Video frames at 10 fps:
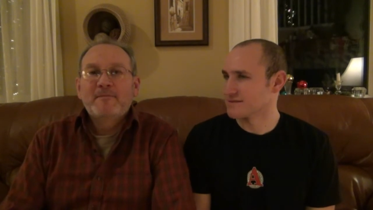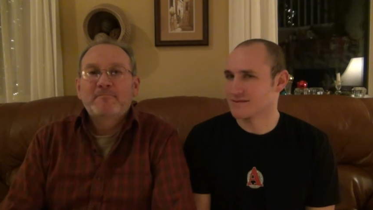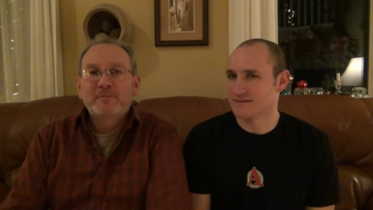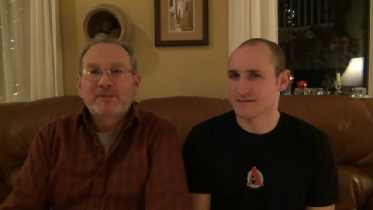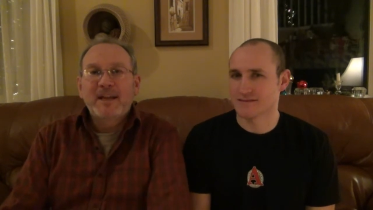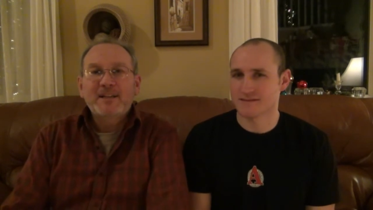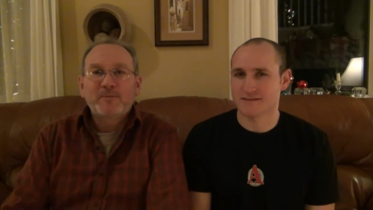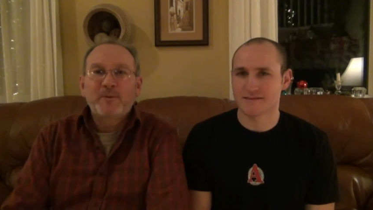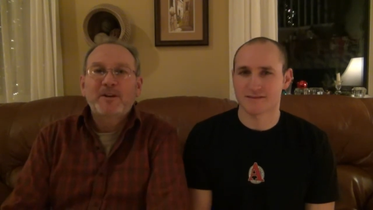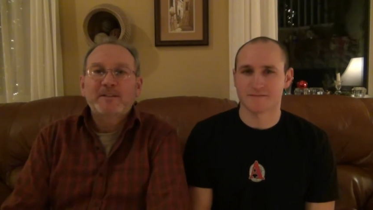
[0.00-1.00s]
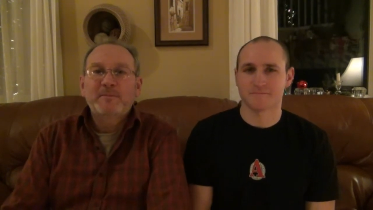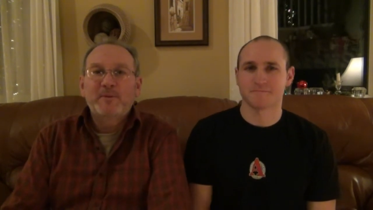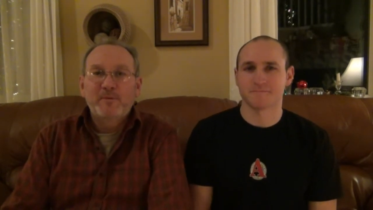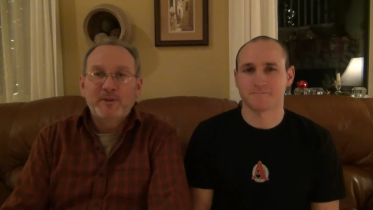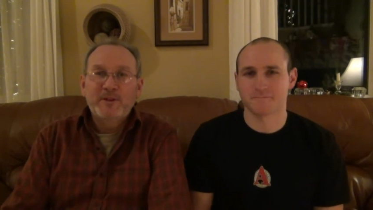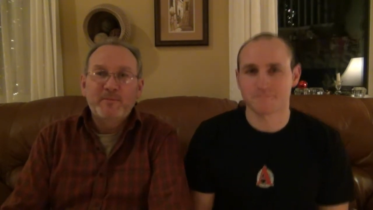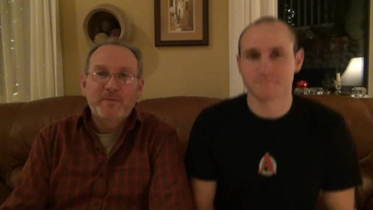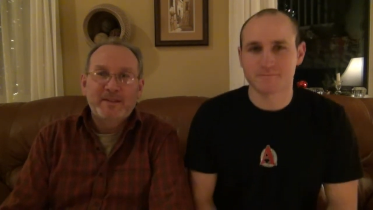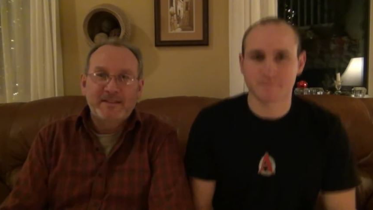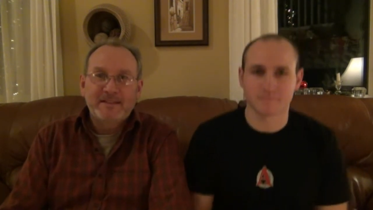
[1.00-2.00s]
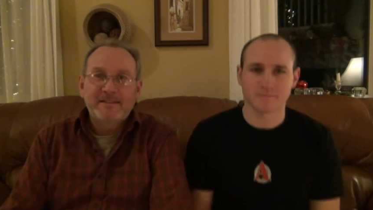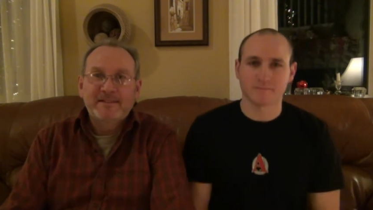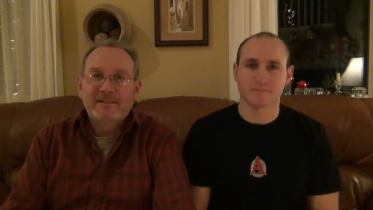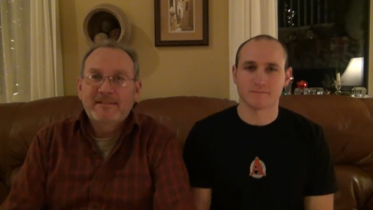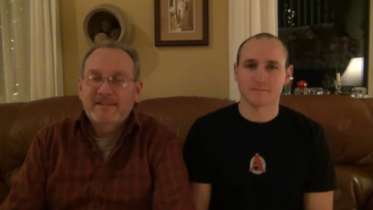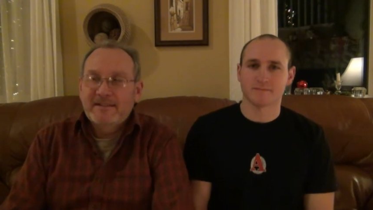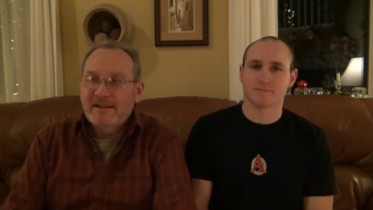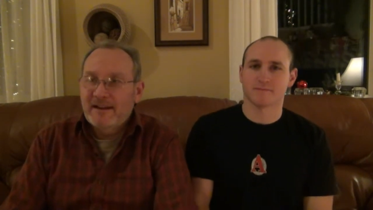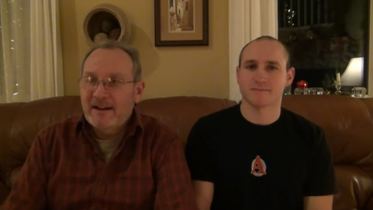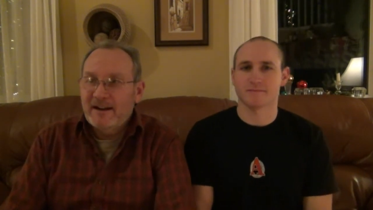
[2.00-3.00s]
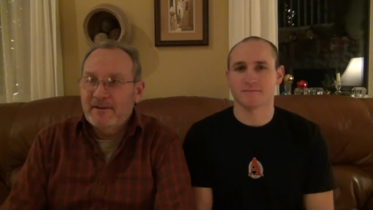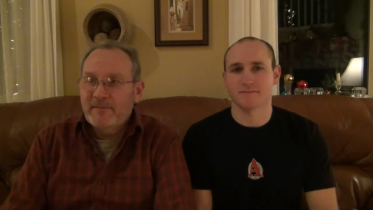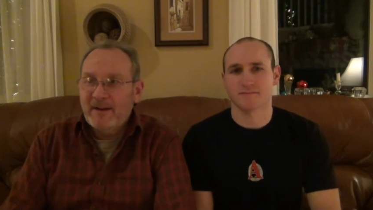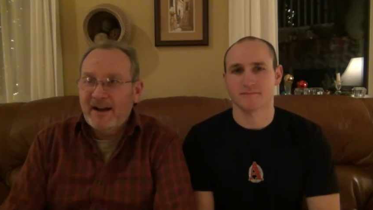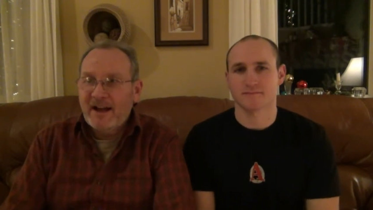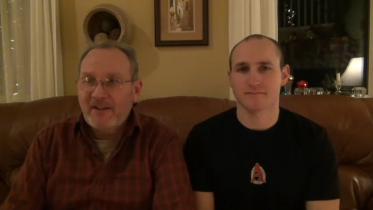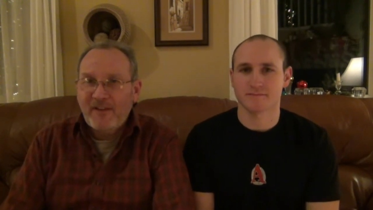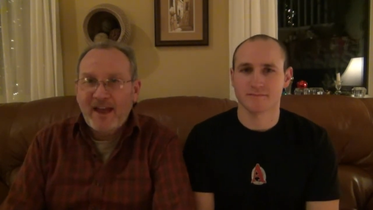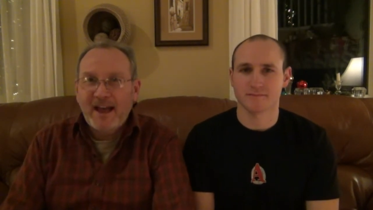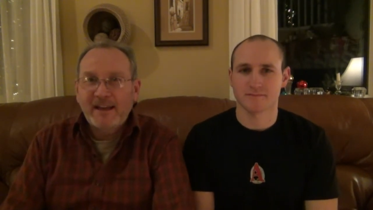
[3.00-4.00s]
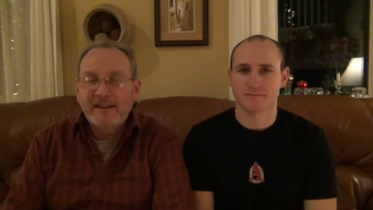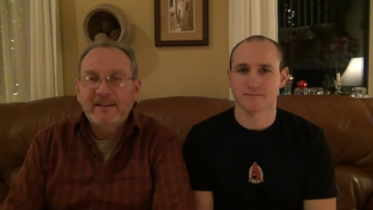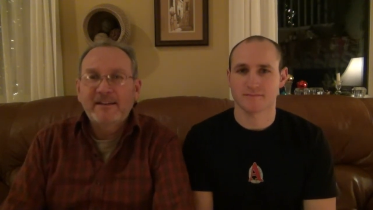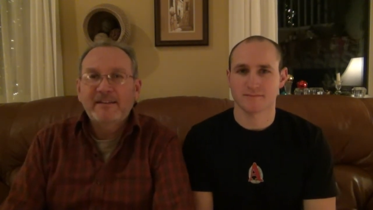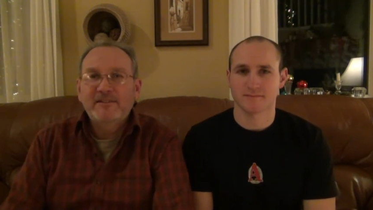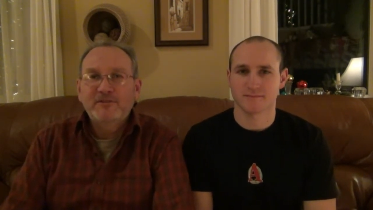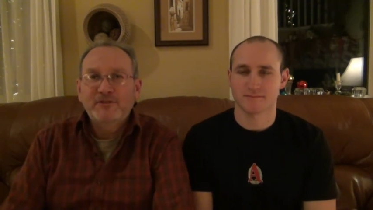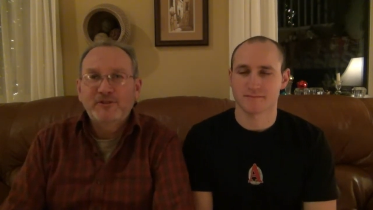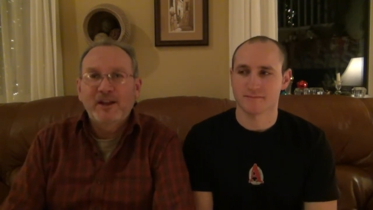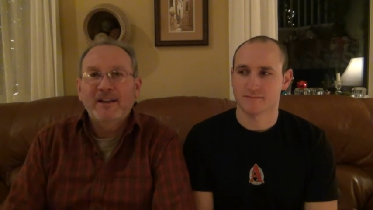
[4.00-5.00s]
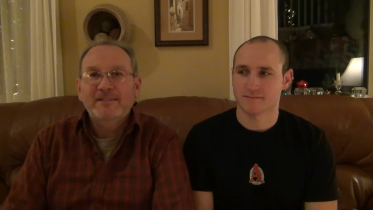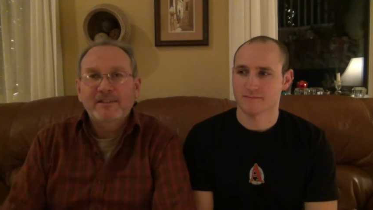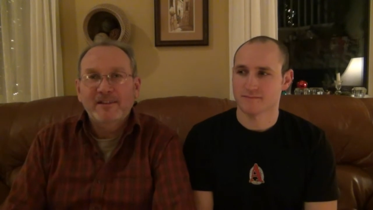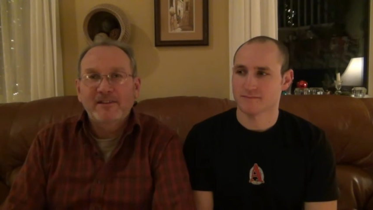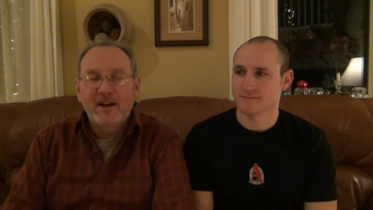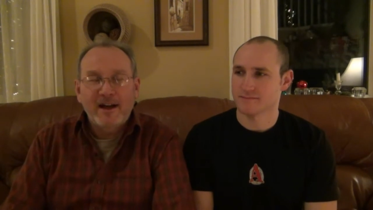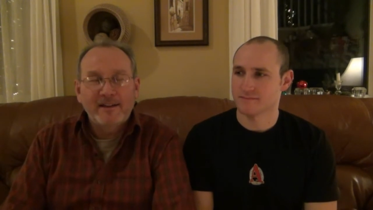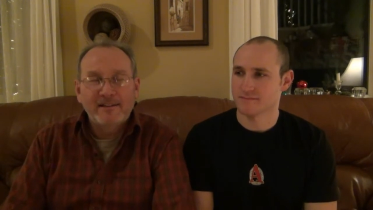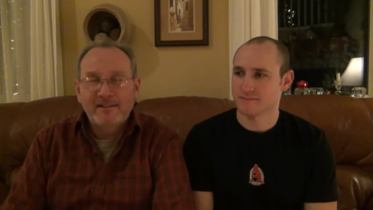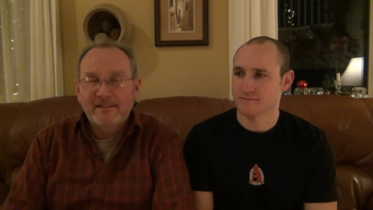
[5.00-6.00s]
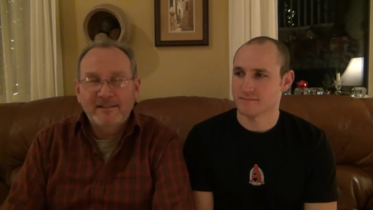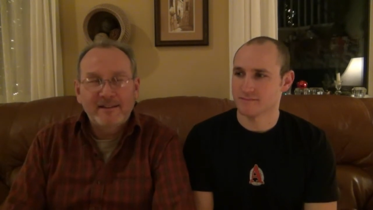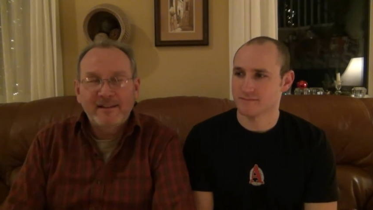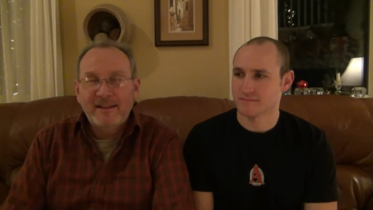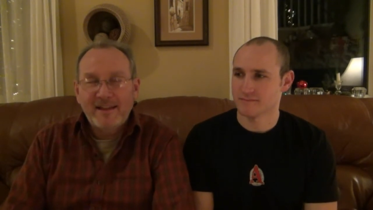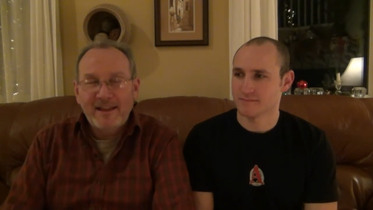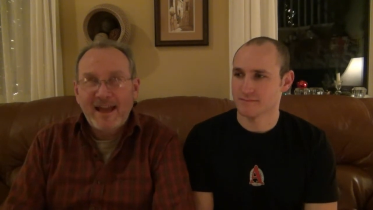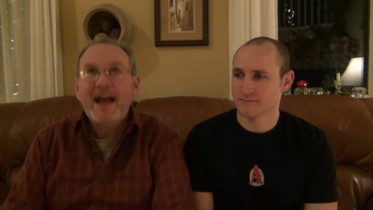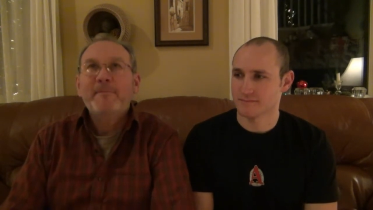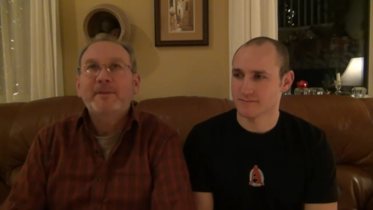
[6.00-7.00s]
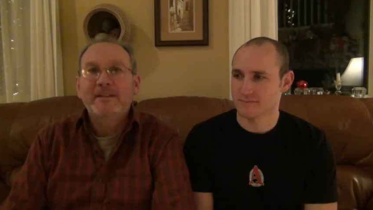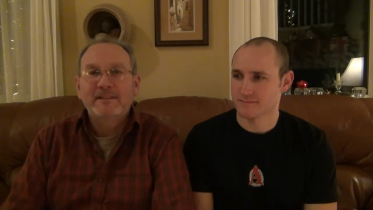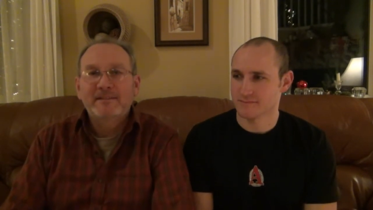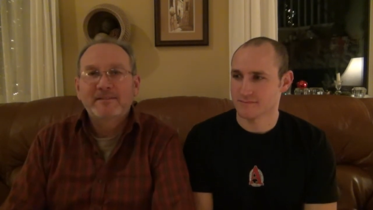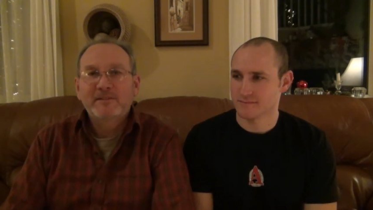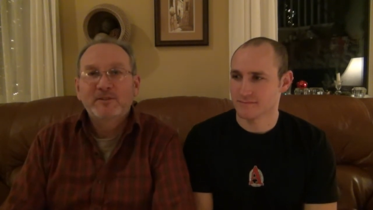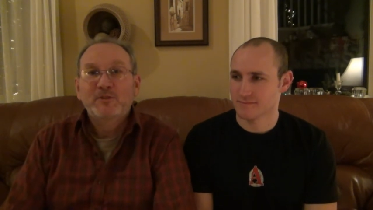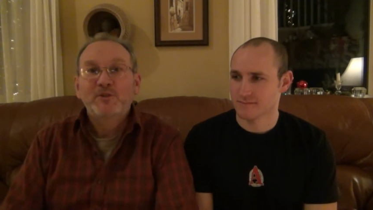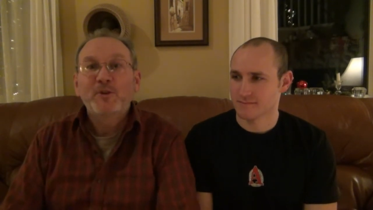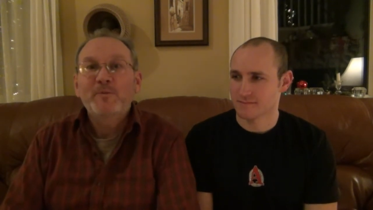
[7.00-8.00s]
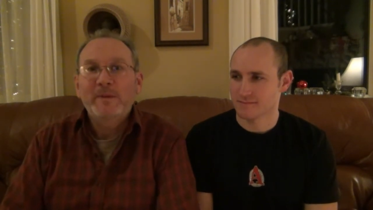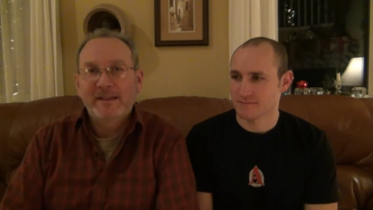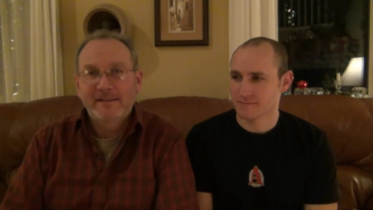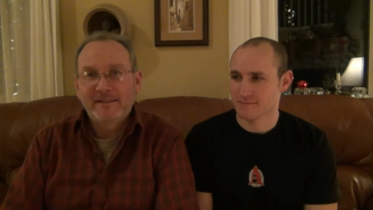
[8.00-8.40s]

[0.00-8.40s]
Speaker 1: besides work has been really busy, um, I've had just a lot happening to me.